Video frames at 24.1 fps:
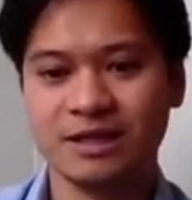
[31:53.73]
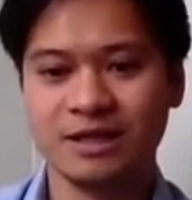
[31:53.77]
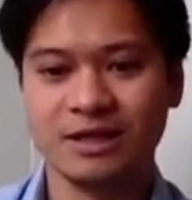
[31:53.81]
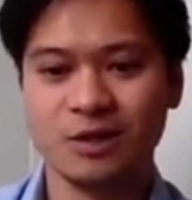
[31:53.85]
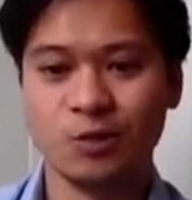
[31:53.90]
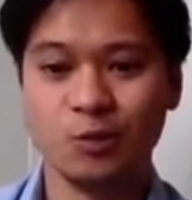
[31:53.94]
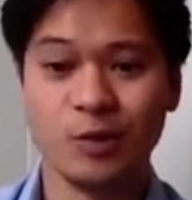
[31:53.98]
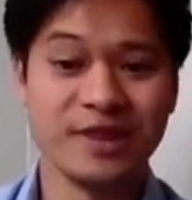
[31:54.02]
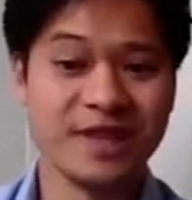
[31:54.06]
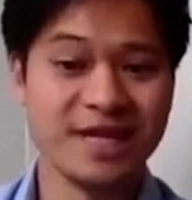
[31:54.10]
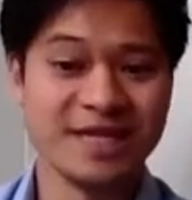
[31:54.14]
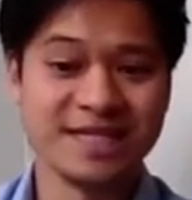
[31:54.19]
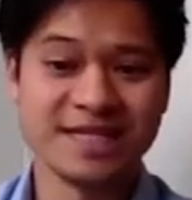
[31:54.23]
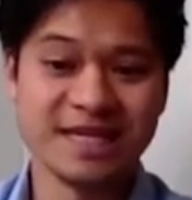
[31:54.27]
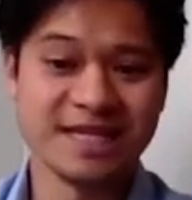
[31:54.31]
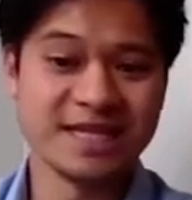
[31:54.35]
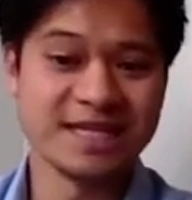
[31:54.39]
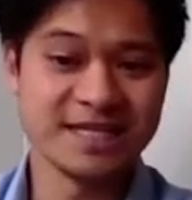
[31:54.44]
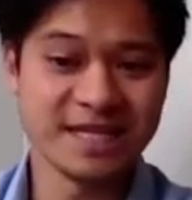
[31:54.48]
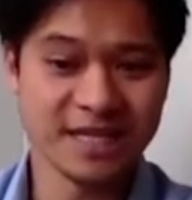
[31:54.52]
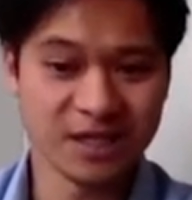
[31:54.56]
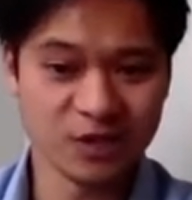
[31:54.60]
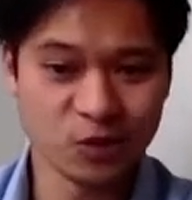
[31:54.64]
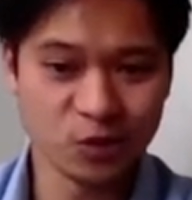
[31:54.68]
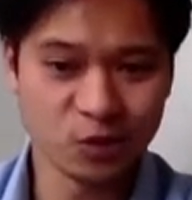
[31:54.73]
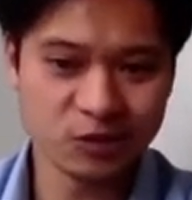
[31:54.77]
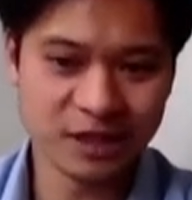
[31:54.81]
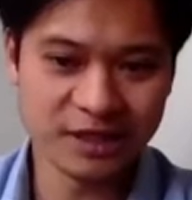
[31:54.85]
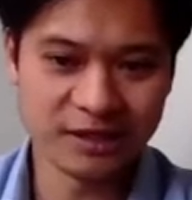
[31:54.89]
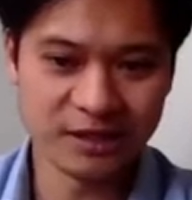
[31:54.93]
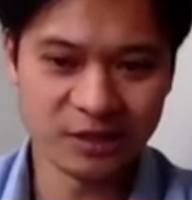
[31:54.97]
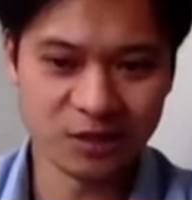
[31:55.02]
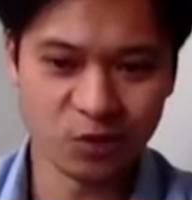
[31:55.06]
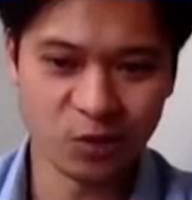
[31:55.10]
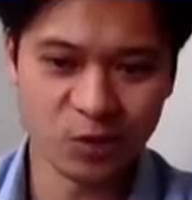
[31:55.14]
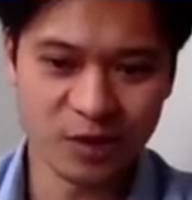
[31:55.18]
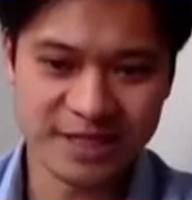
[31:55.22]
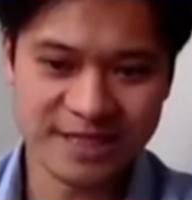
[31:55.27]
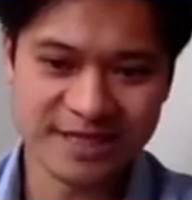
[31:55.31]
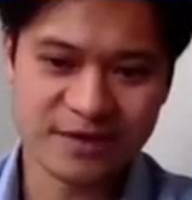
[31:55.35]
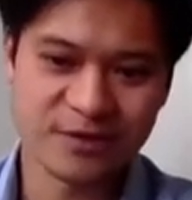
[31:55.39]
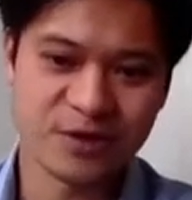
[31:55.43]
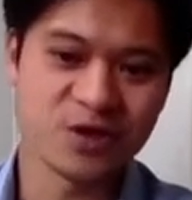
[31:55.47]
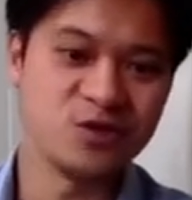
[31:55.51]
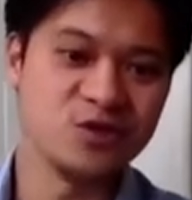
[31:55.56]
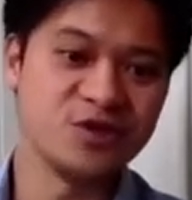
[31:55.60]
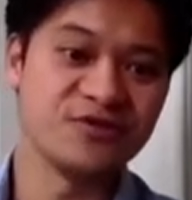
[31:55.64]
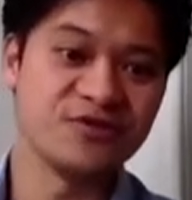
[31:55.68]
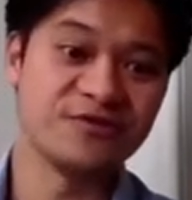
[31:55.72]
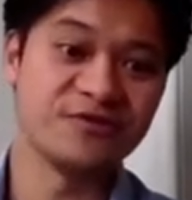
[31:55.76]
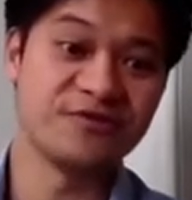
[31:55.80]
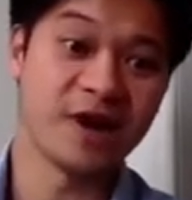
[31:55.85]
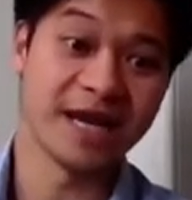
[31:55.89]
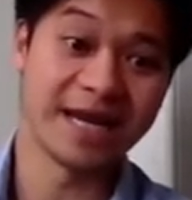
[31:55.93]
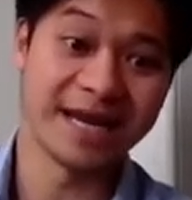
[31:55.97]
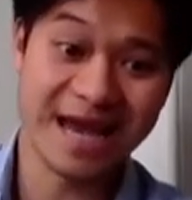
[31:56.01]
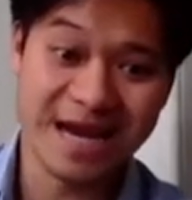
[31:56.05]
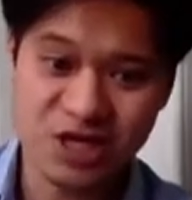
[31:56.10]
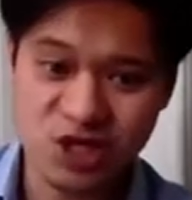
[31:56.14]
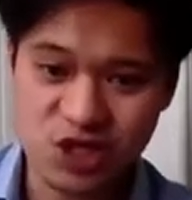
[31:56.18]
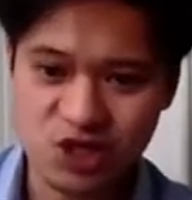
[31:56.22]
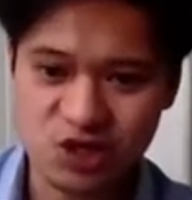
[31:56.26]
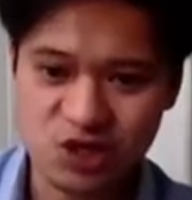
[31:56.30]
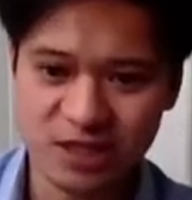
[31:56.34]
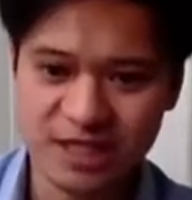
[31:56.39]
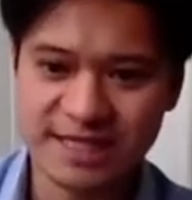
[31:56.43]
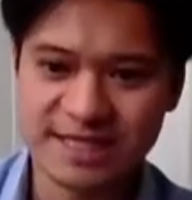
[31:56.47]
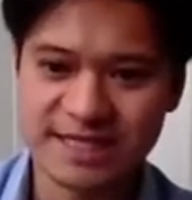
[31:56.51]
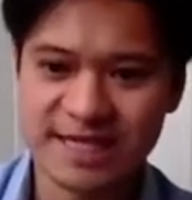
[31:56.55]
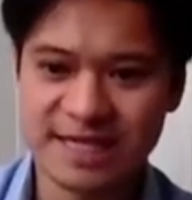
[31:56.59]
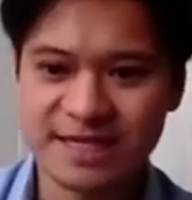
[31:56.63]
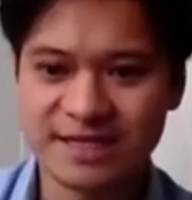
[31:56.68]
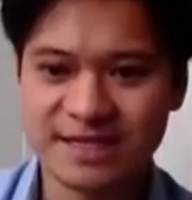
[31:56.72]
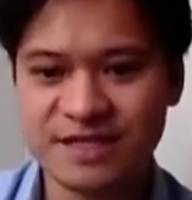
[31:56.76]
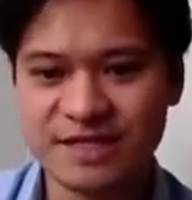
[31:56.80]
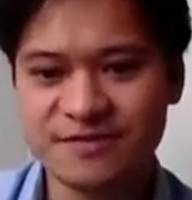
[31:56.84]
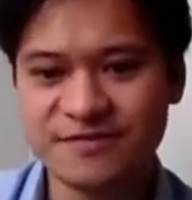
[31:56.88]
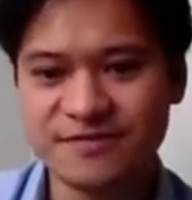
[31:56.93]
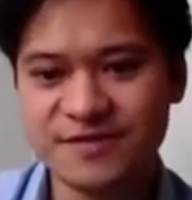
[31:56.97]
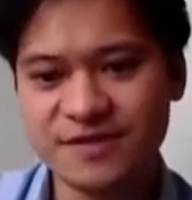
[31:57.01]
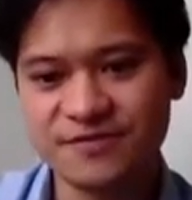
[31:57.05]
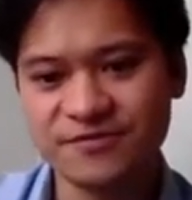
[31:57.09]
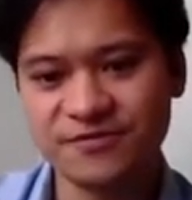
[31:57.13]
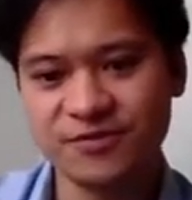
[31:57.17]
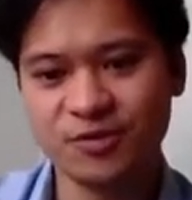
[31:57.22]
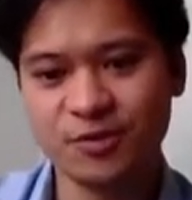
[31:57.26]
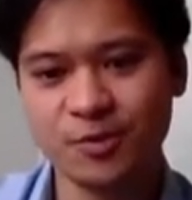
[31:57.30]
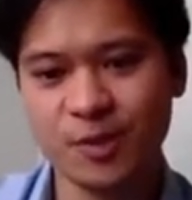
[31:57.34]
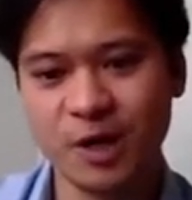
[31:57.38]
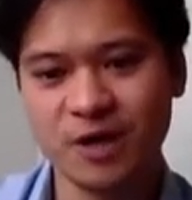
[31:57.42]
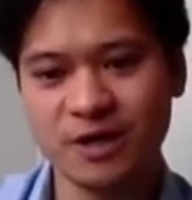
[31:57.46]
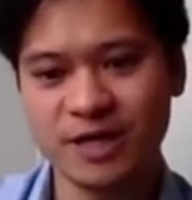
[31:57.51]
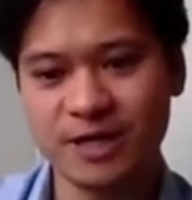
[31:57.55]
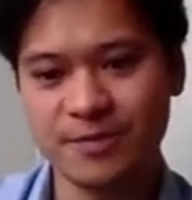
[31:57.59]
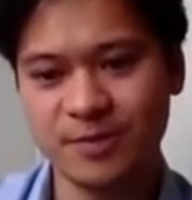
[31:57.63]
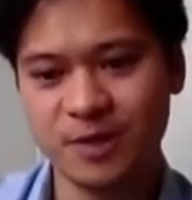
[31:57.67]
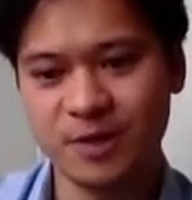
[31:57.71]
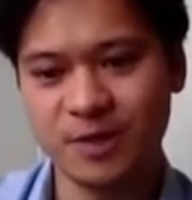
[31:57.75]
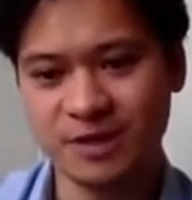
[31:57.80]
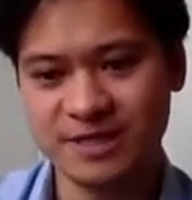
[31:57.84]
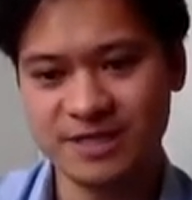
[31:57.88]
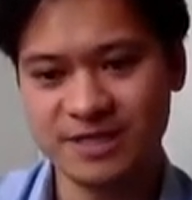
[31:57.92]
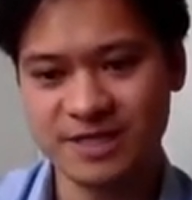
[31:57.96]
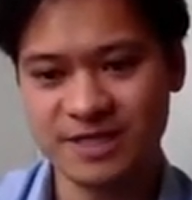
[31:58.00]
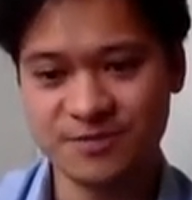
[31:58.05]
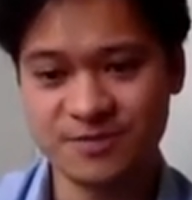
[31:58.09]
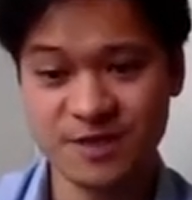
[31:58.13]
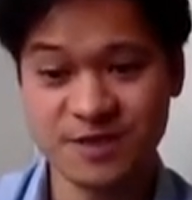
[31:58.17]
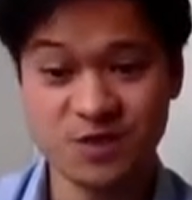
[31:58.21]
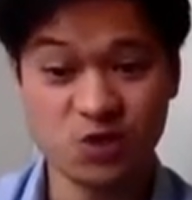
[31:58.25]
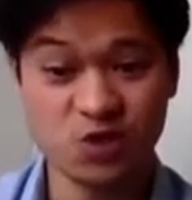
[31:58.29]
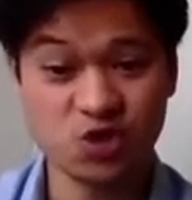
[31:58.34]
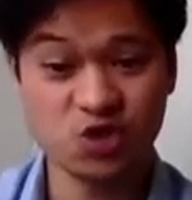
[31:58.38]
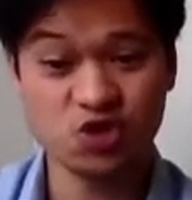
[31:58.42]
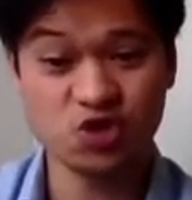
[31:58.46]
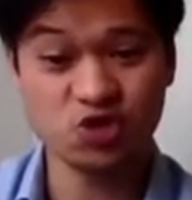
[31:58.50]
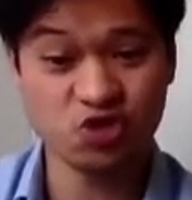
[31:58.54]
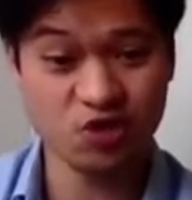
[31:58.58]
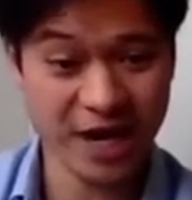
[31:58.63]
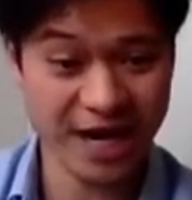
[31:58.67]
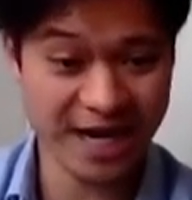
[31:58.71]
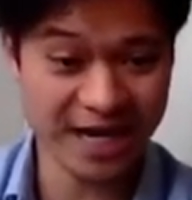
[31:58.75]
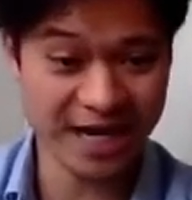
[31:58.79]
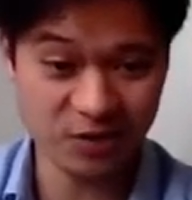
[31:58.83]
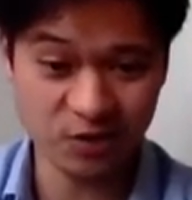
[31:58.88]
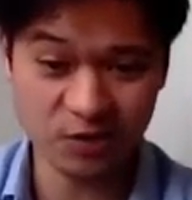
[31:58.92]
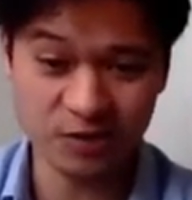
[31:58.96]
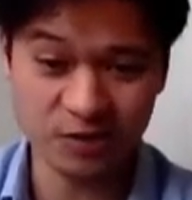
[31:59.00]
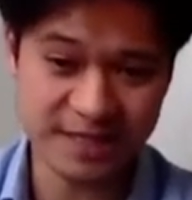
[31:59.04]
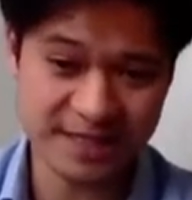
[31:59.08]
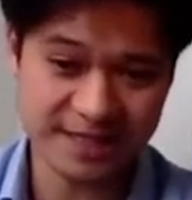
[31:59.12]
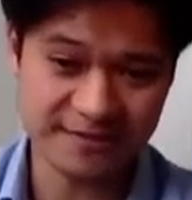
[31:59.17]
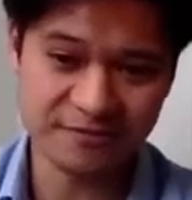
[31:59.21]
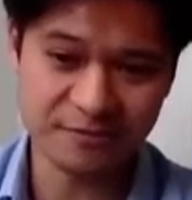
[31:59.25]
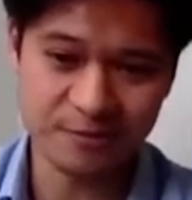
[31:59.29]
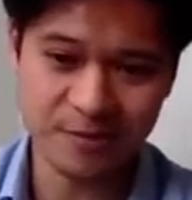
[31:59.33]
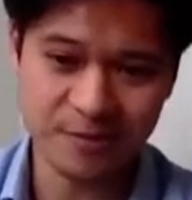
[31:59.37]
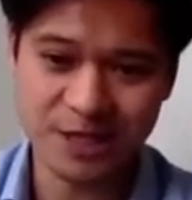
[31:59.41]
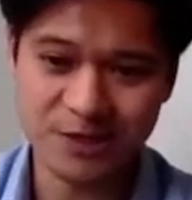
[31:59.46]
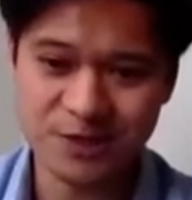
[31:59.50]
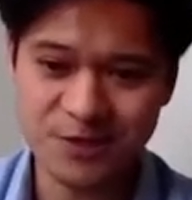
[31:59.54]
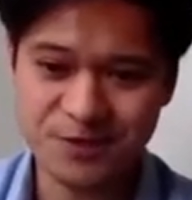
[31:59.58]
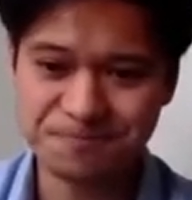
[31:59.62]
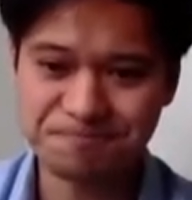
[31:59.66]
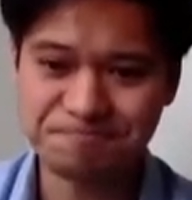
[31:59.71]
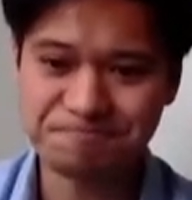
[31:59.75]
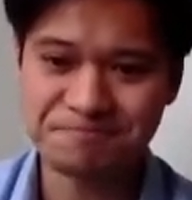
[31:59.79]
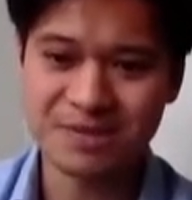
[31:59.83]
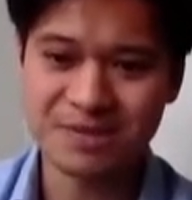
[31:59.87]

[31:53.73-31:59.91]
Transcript: When there's any signal in the noise, there are huge financial incentives for market participants to trade on this information,